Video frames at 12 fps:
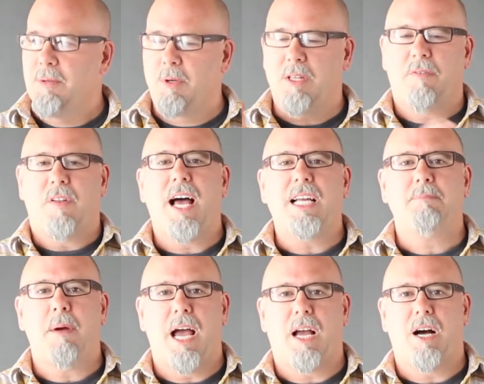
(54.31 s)
Put the flash
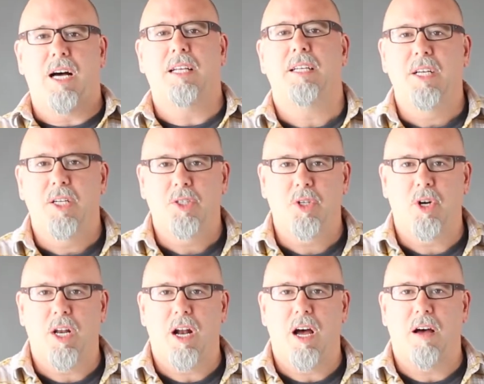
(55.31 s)
back on,
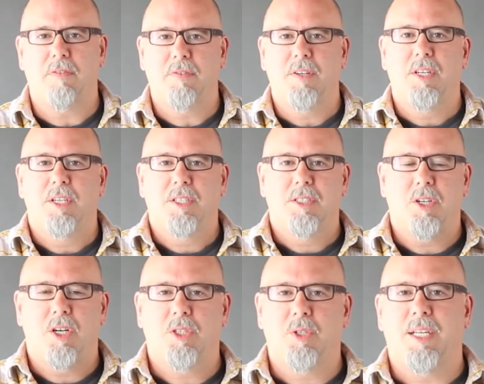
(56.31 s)
turned it off,
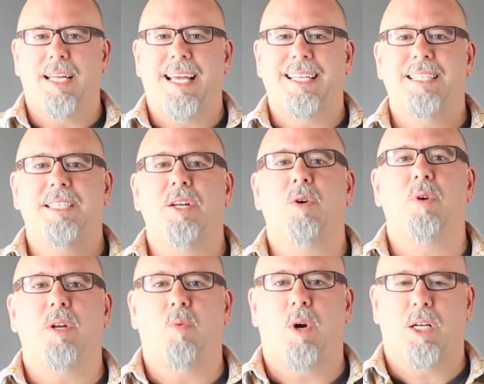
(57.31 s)
started shooting, it still
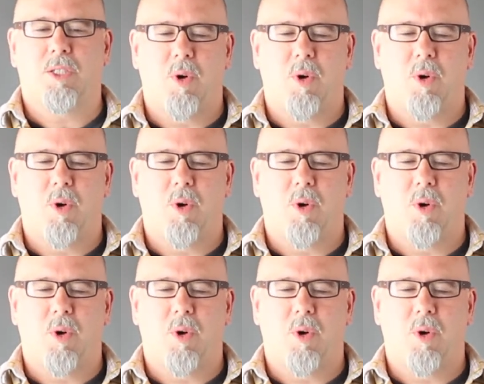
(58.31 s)
wouldn't work.